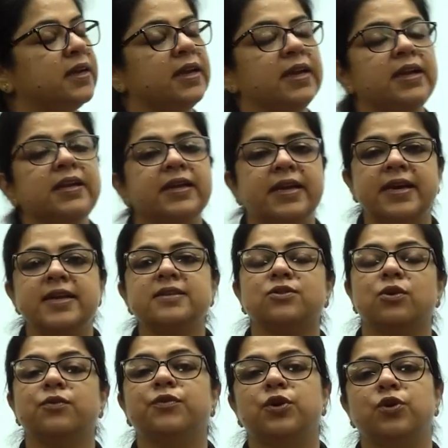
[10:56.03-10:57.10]
in case
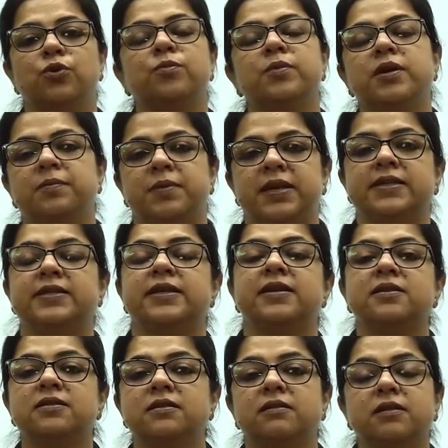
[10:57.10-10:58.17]
of human beings, there
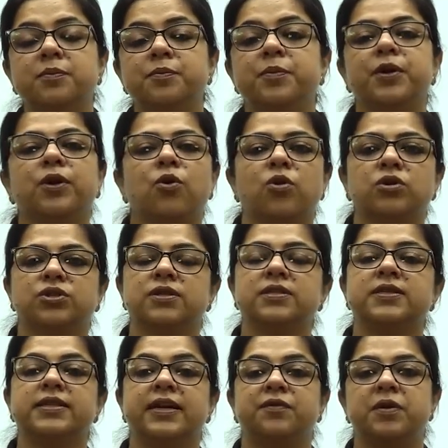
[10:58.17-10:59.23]
are certain
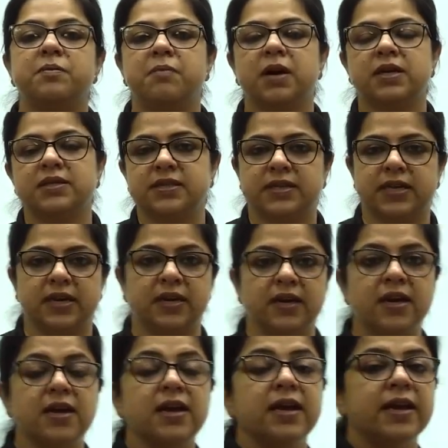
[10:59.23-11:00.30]
precautions that we must take.
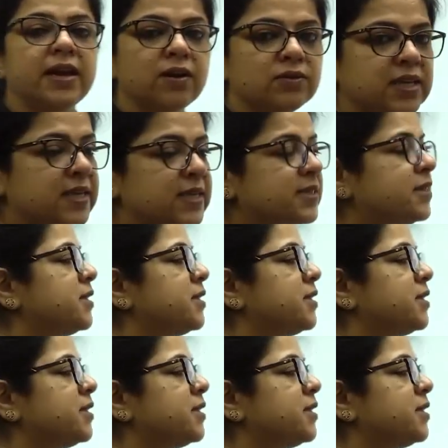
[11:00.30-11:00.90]
Now, these